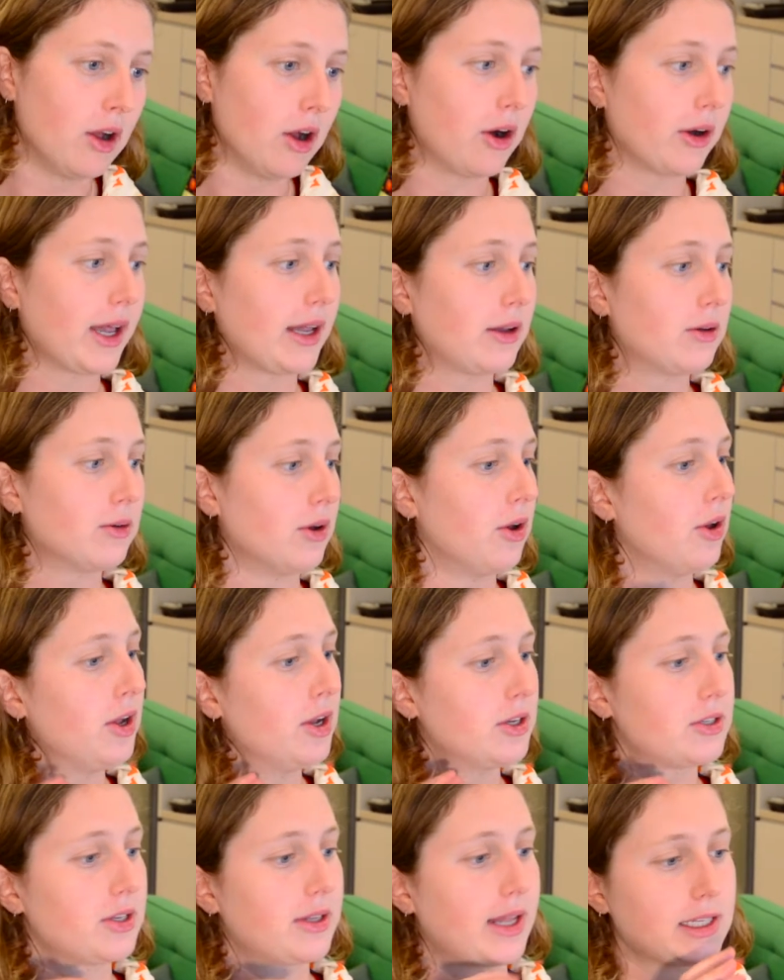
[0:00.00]
Okay, cool.
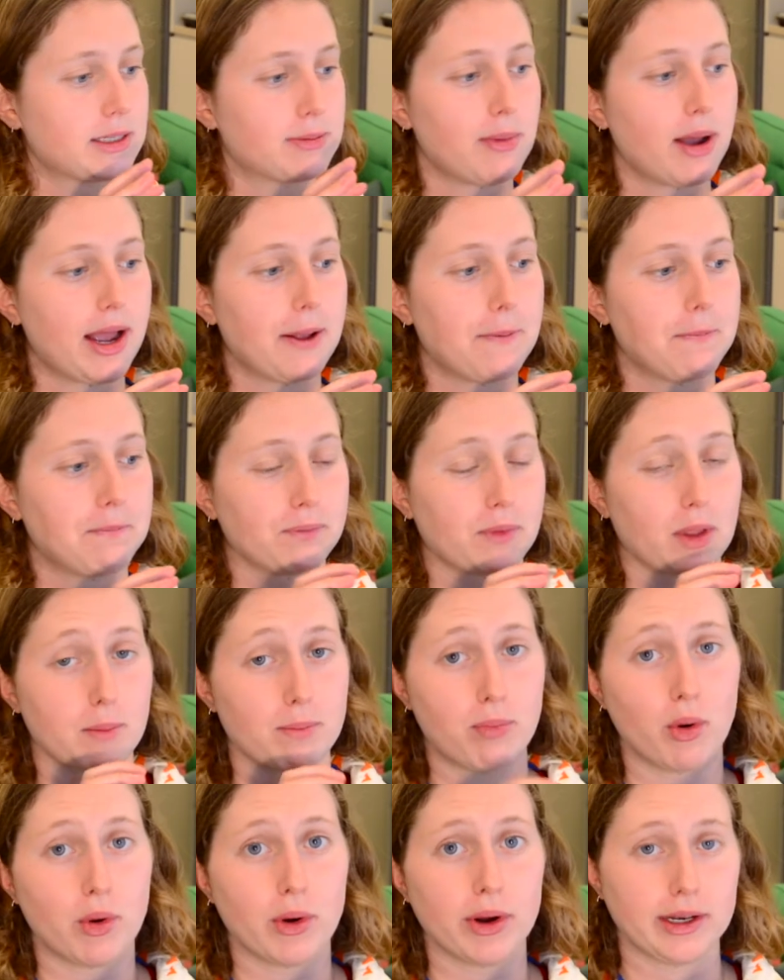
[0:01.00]
So that's my
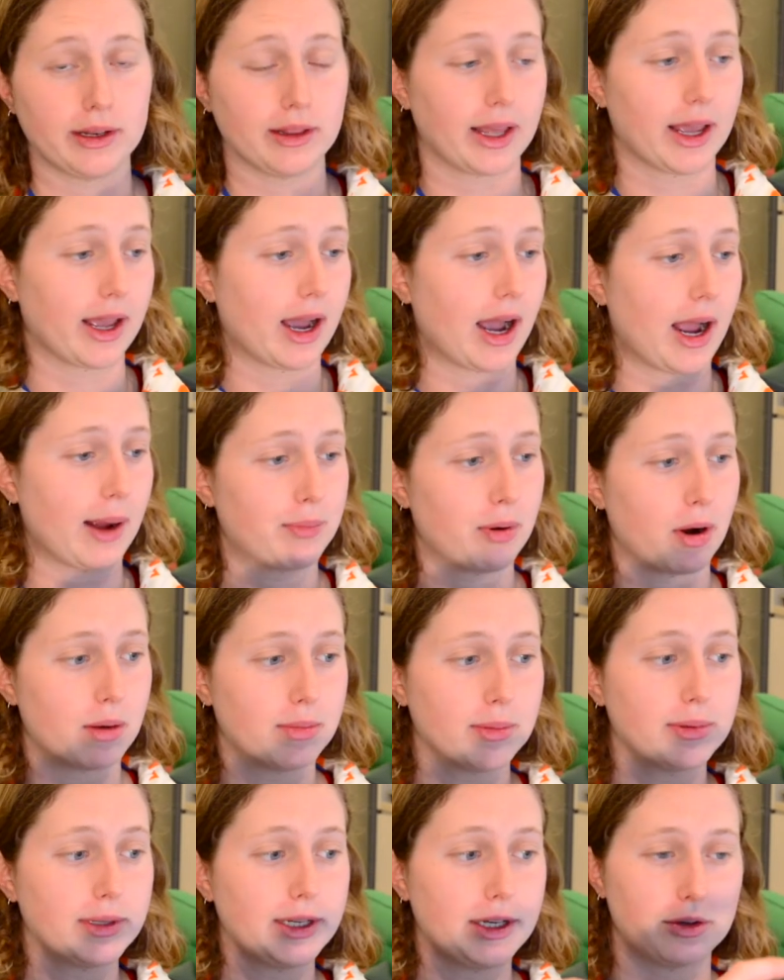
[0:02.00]
point there. I
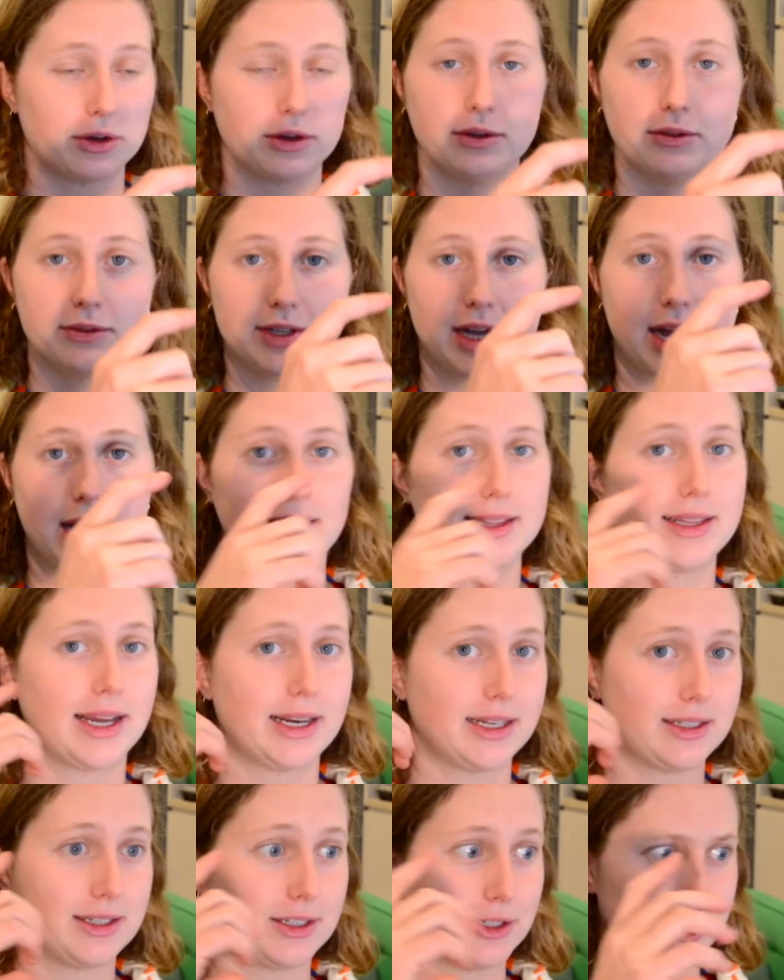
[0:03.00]
probably could have tied that
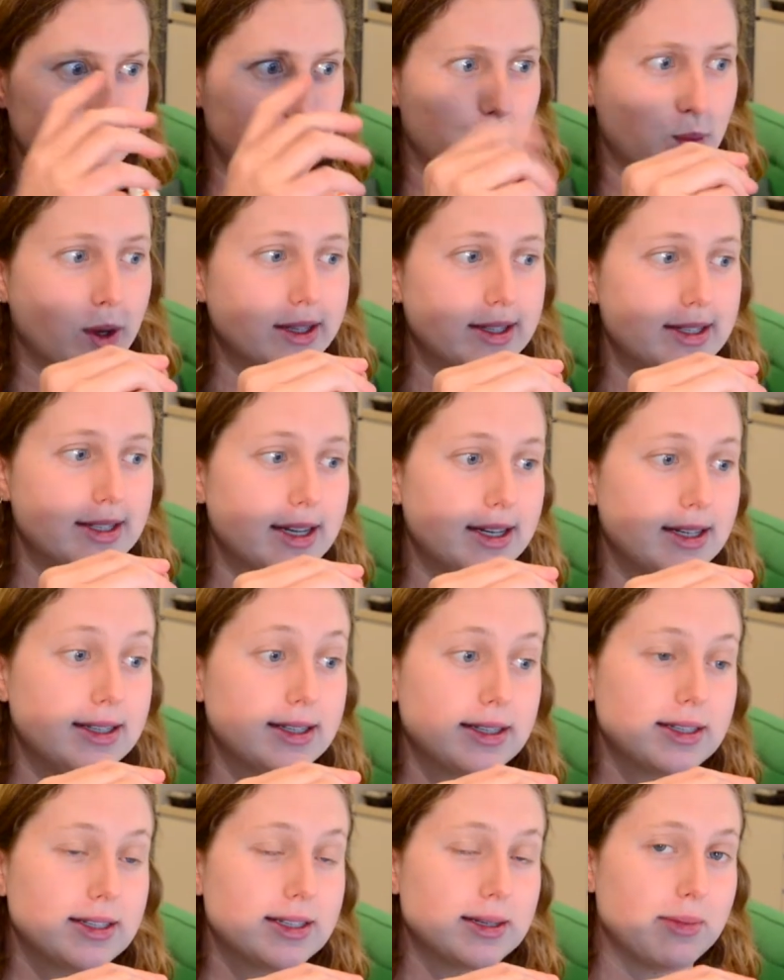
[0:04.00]
into just one
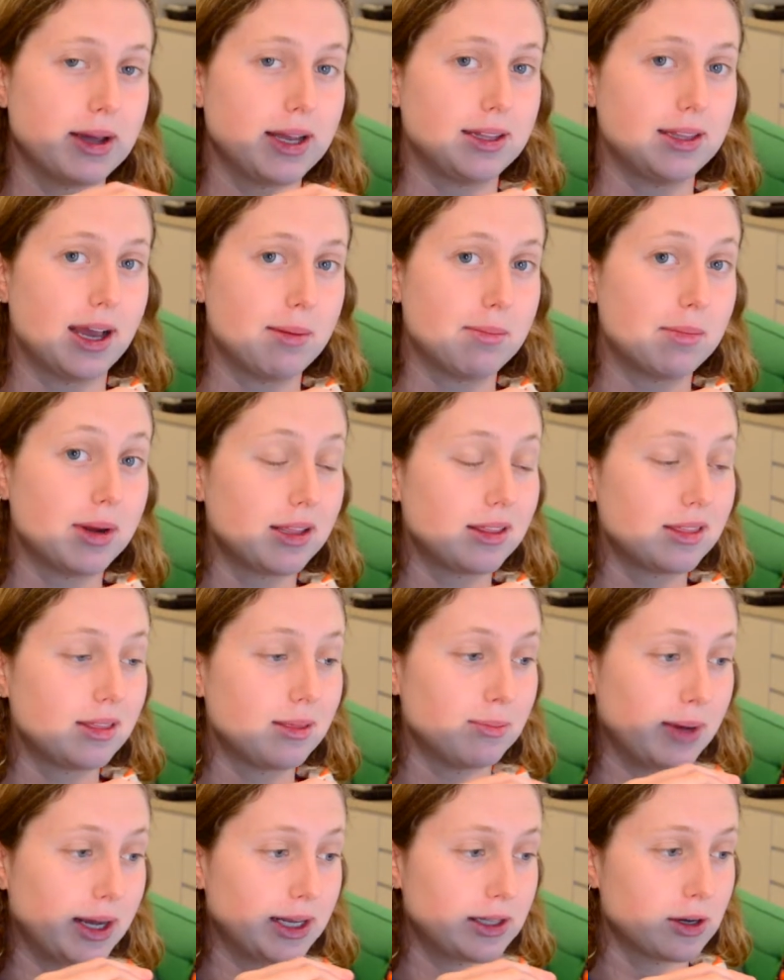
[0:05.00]
sentence and made that
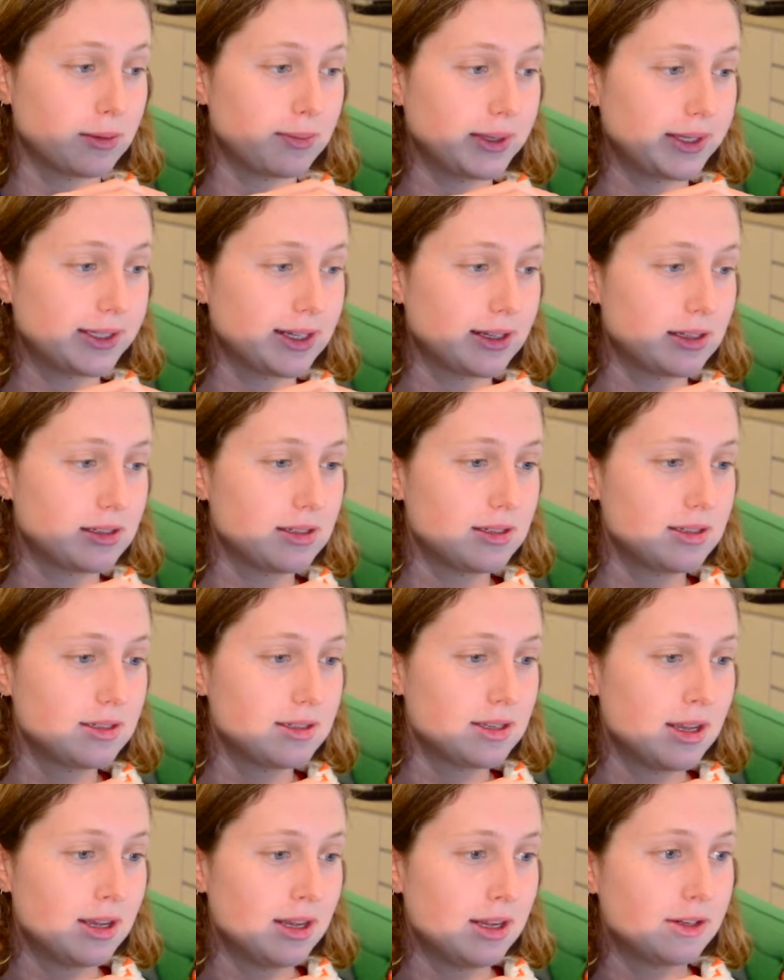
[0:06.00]
my topic
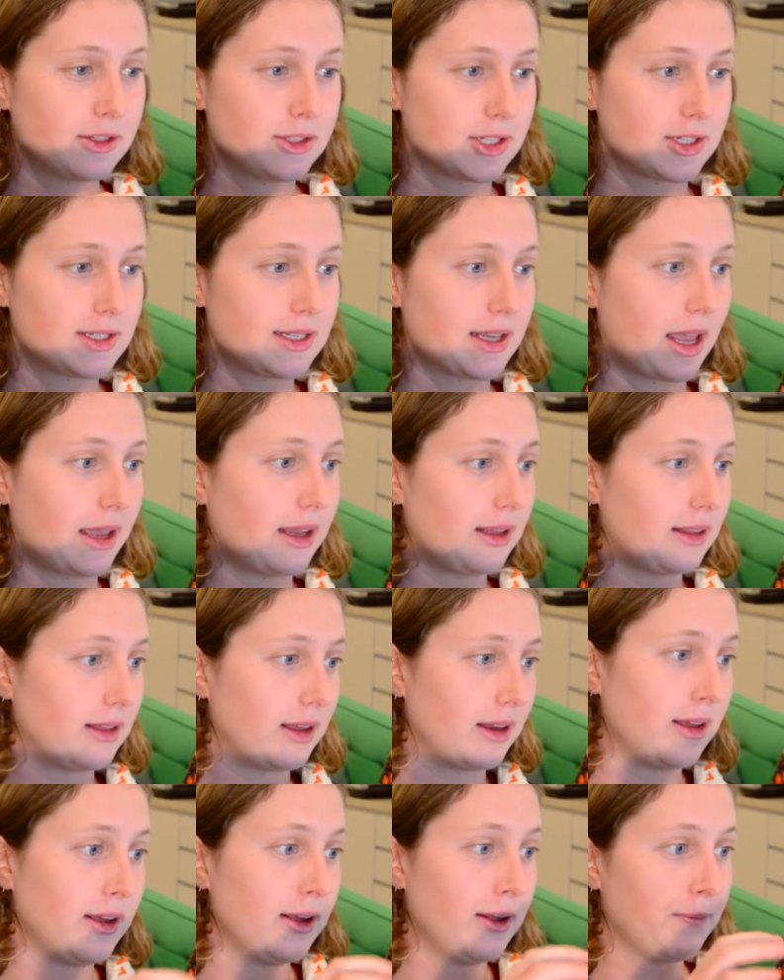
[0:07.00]
sentence, just saying
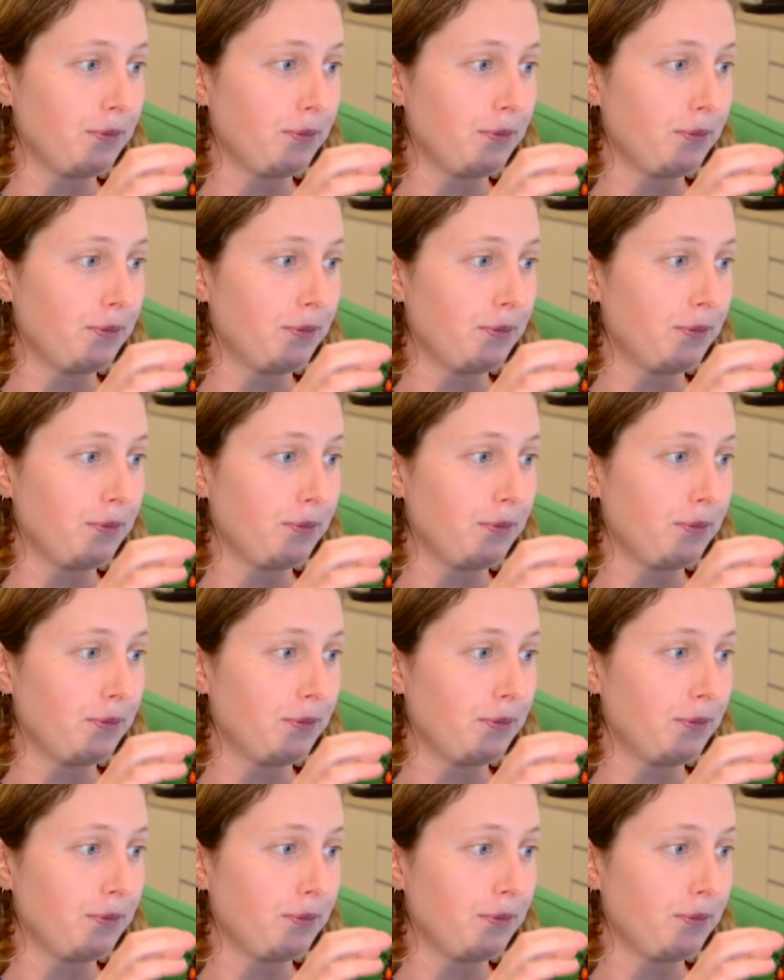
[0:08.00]
that